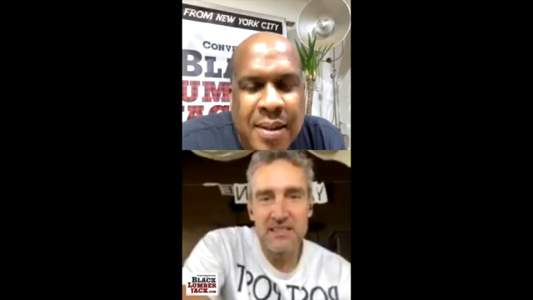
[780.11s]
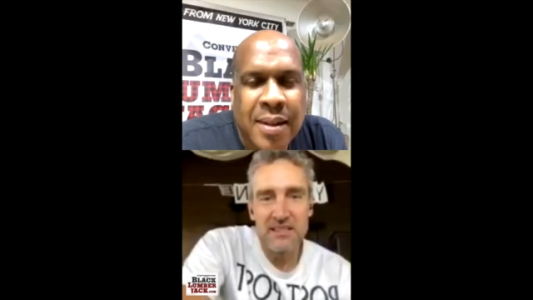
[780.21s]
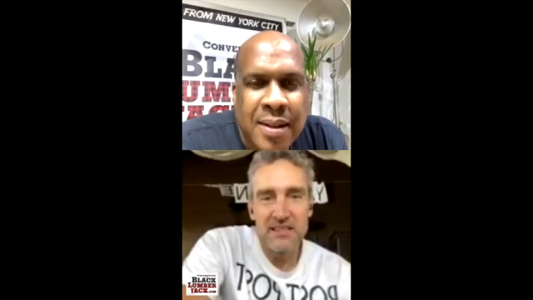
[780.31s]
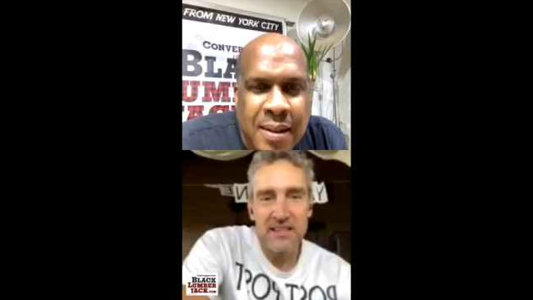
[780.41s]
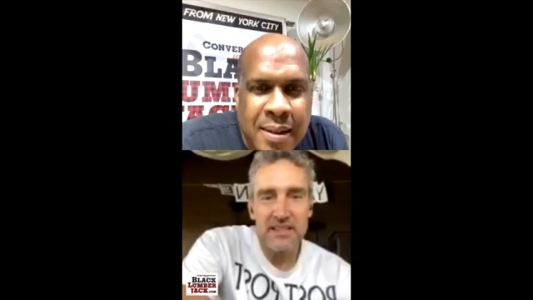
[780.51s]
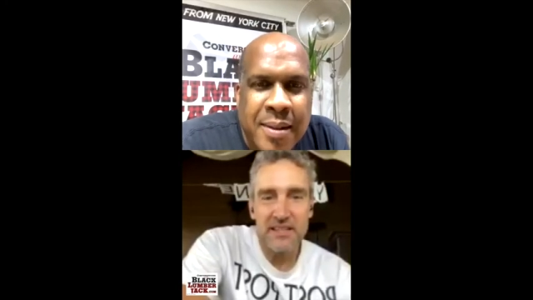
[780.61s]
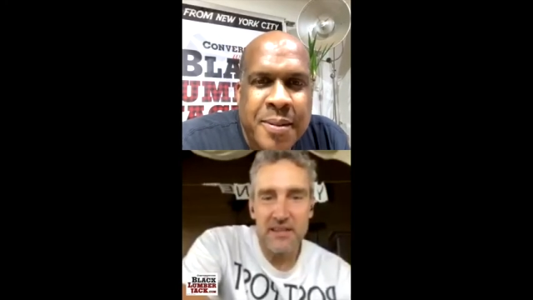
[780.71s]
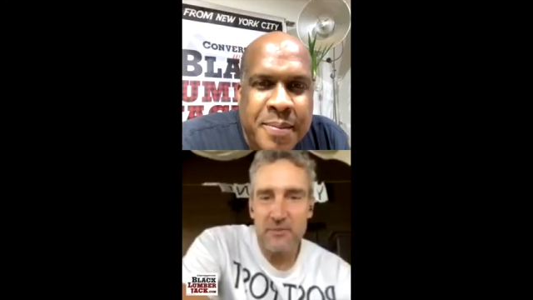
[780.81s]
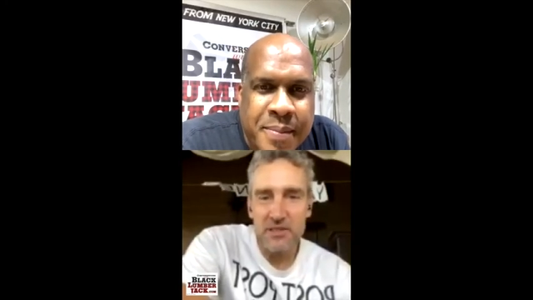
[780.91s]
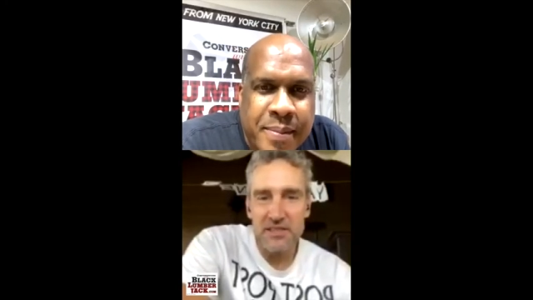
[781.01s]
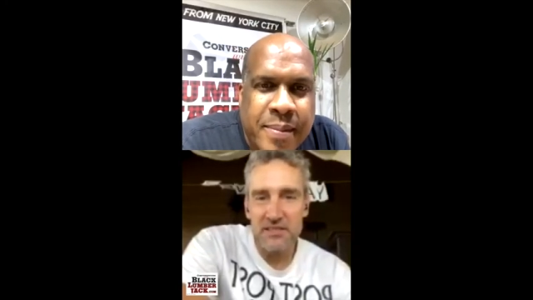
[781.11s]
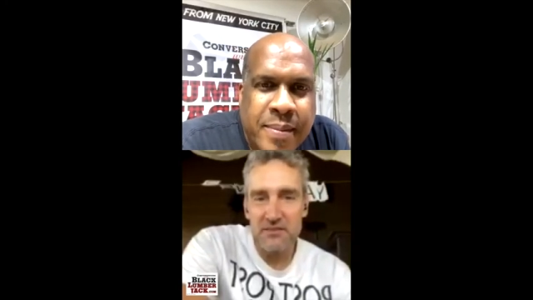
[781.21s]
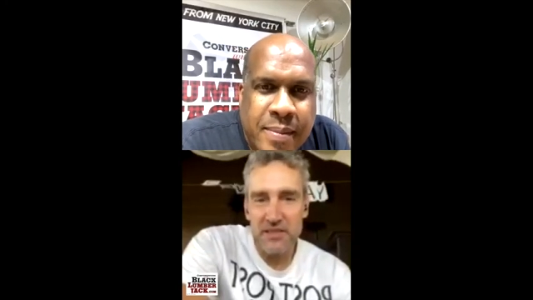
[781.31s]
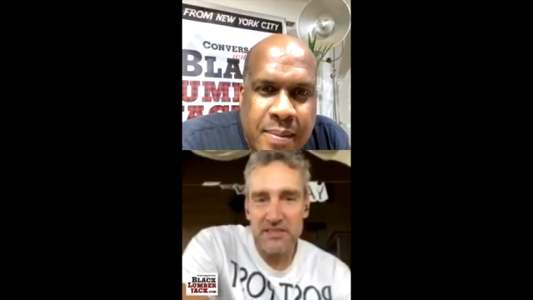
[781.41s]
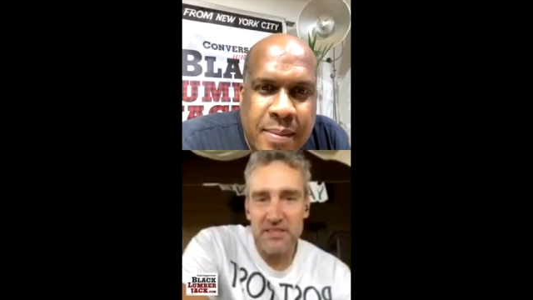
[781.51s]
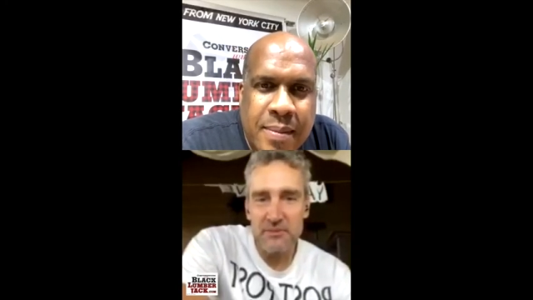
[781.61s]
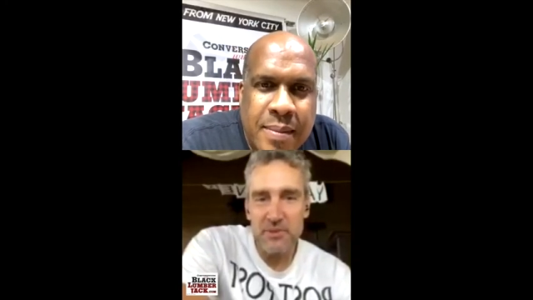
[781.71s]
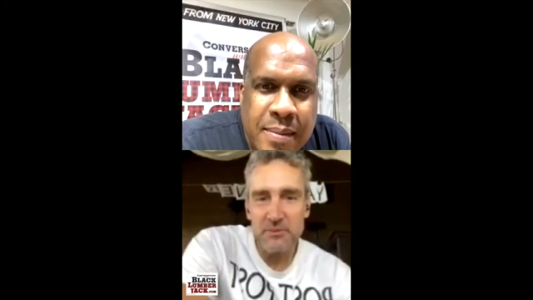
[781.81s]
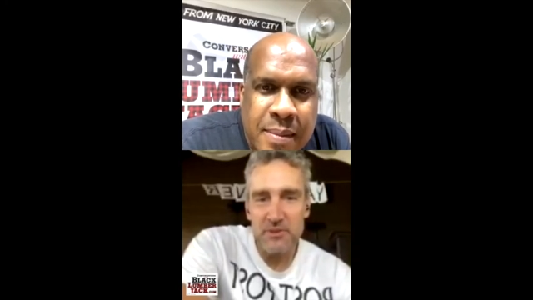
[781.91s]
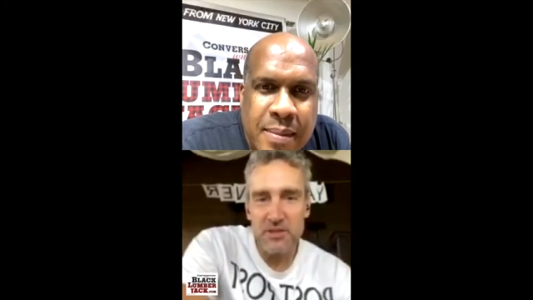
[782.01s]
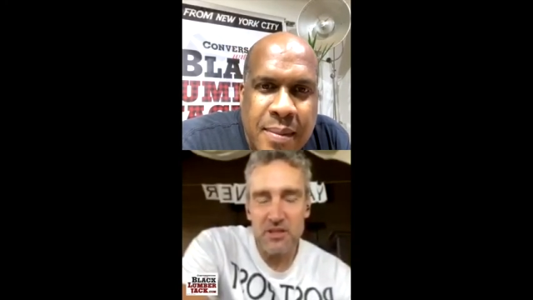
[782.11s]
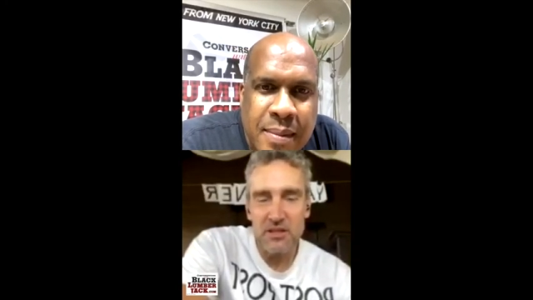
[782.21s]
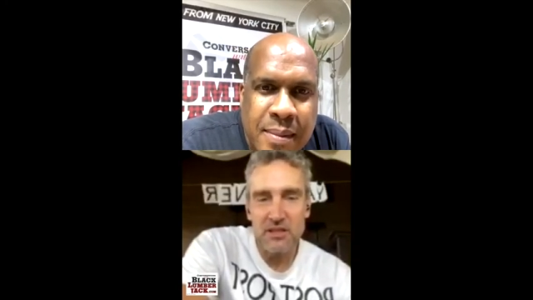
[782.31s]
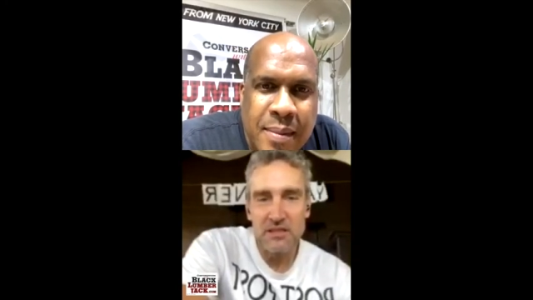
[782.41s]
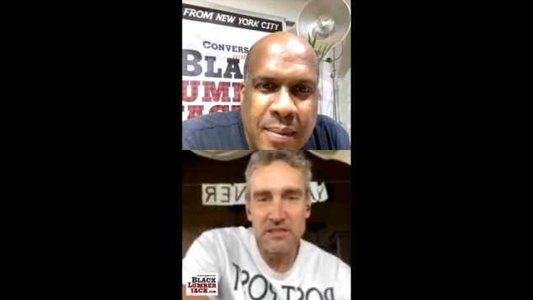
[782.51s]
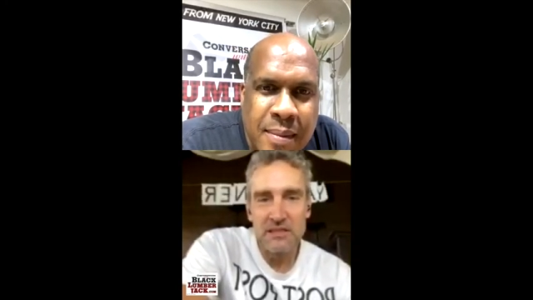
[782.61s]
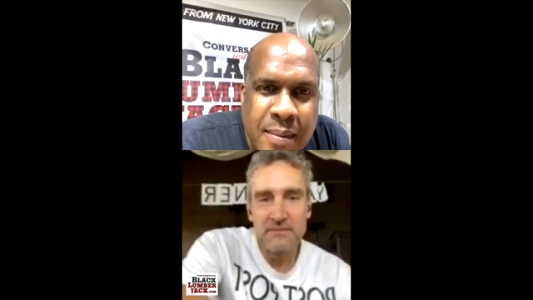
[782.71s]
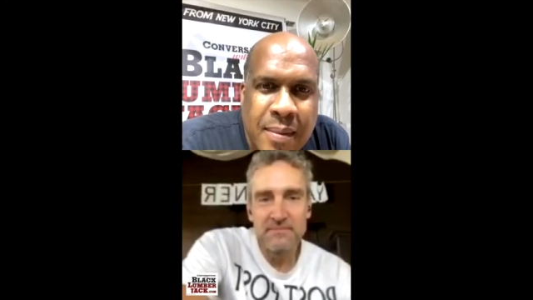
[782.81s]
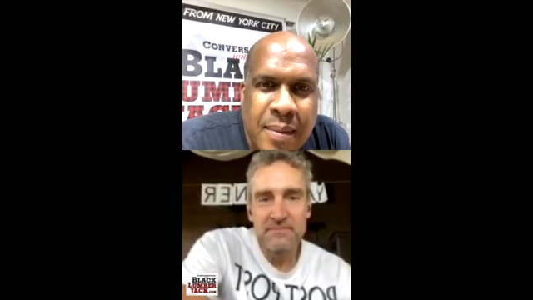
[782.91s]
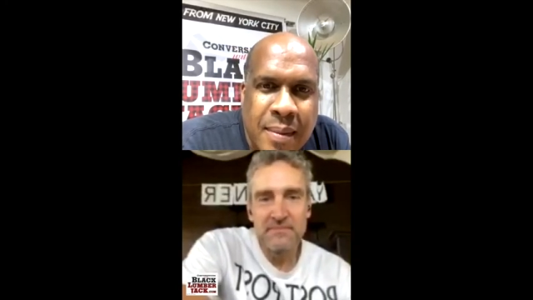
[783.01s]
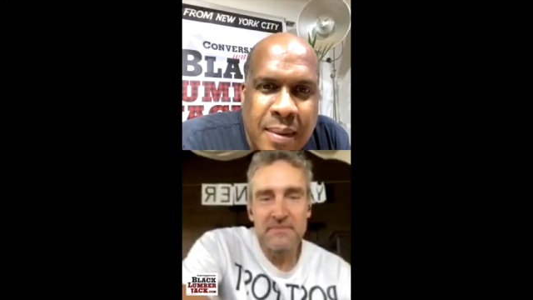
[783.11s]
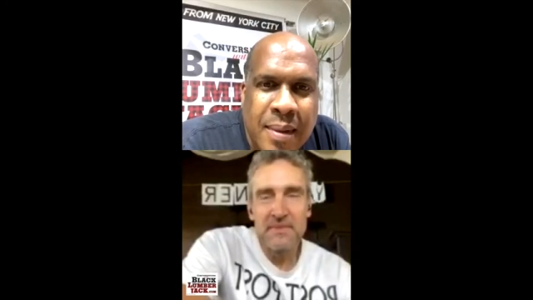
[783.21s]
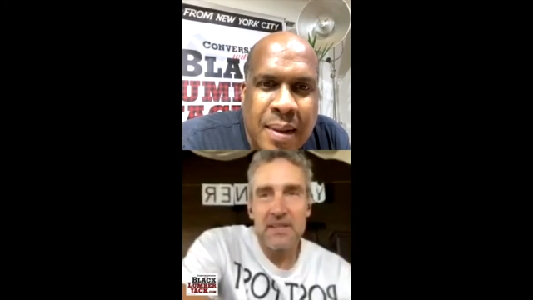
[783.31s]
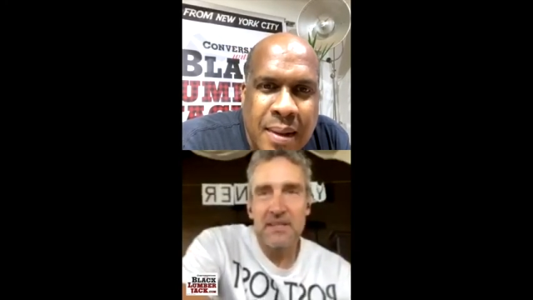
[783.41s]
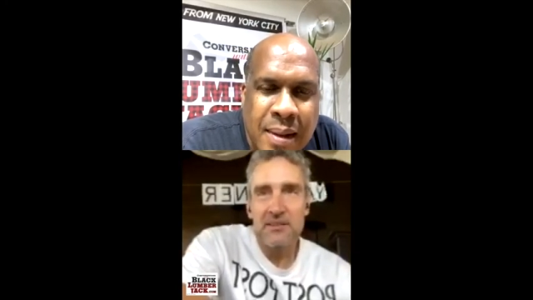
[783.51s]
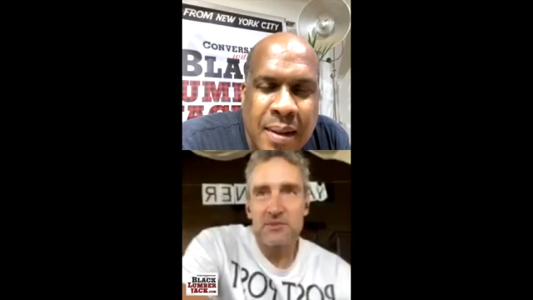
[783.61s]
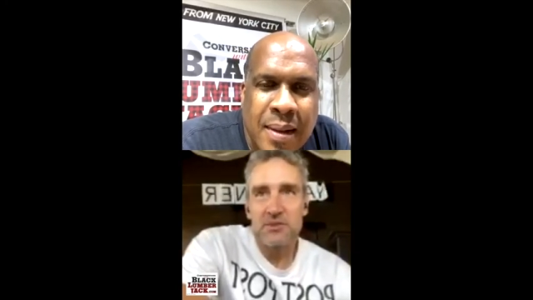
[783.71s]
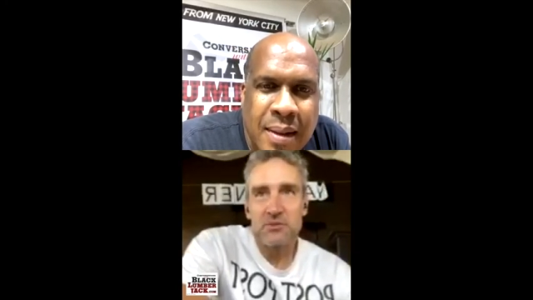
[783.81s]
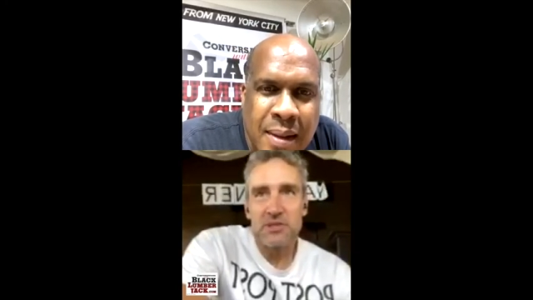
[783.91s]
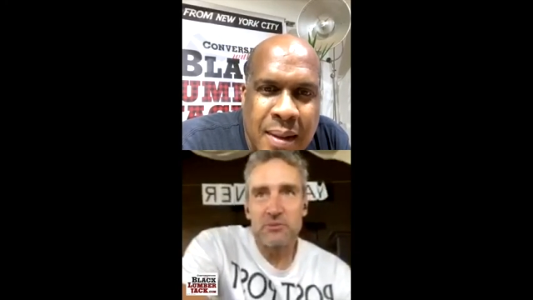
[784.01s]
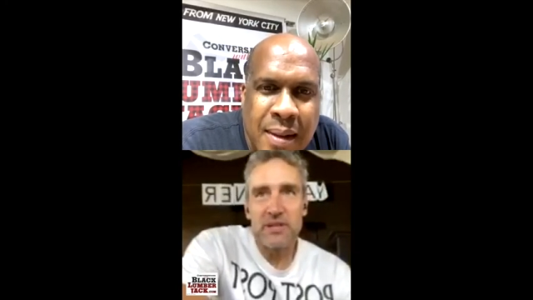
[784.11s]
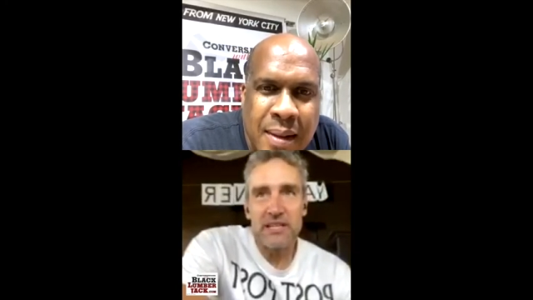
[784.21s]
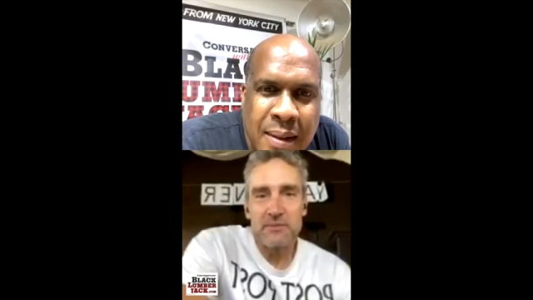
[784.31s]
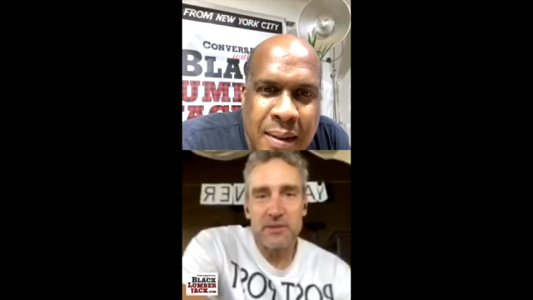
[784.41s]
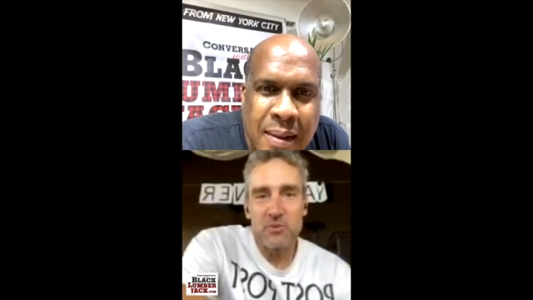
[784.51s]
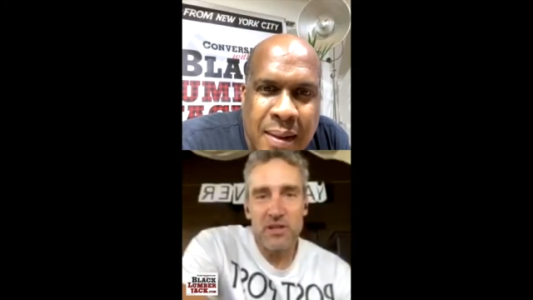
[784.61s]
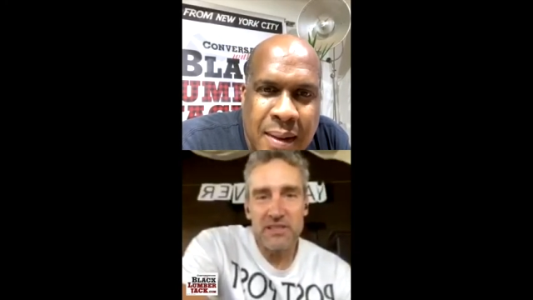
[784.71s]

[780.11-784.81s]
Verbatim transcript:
Speaker 1: and he gave me a list of like 10 people to call. And it was just really random. I'd walk in